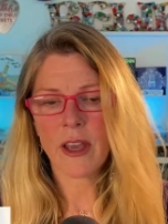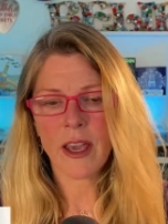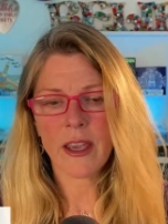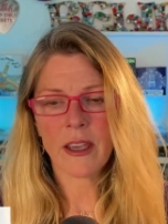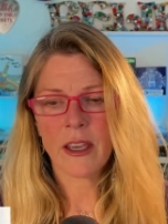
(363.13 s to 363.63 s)

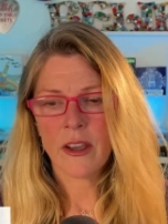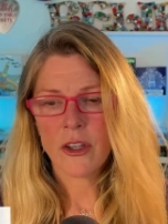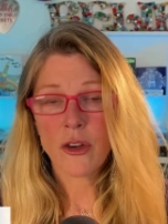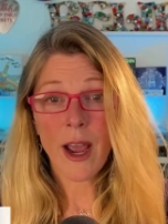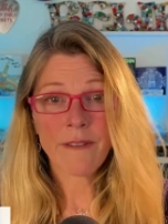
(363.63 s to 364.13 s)
a
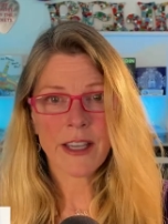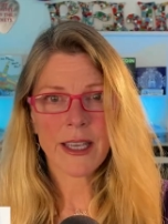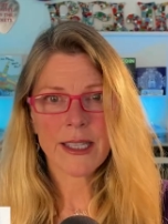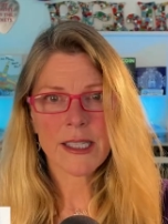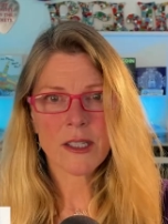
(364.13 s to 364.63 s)

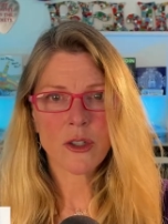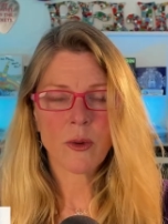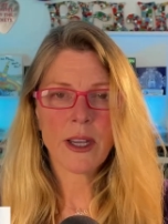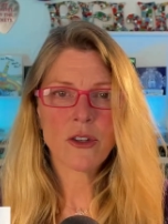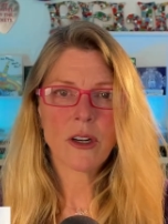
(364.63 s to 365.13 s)
trafficking
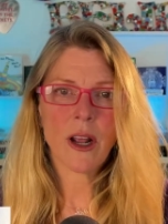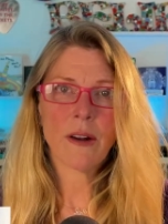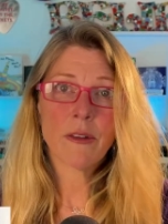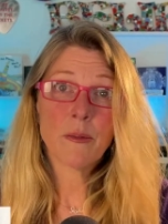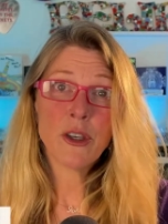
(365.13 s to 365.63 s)
situation, out
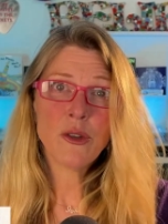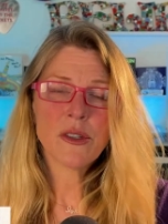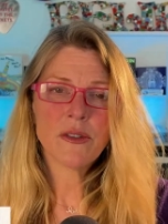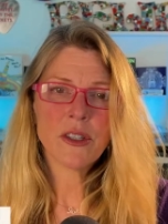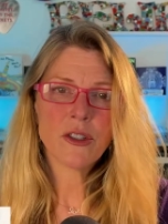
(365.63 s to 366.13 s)
of
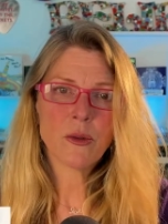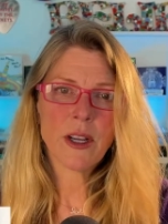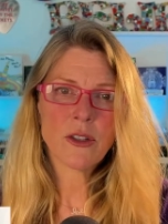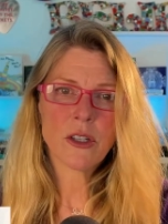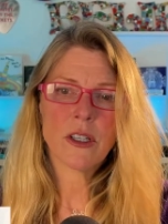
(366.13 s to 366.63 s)
abusive
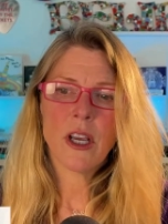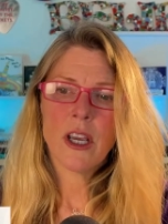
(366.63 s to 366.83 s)
situation,